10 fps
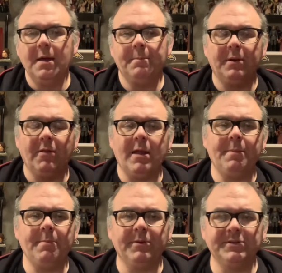But a lot of
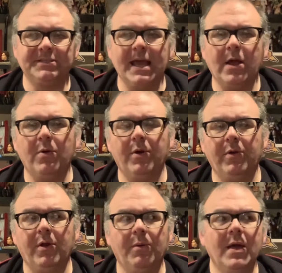people are saying, oh,
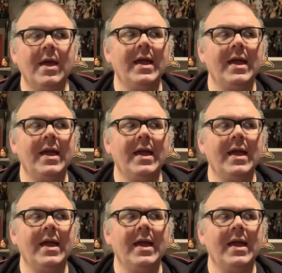no,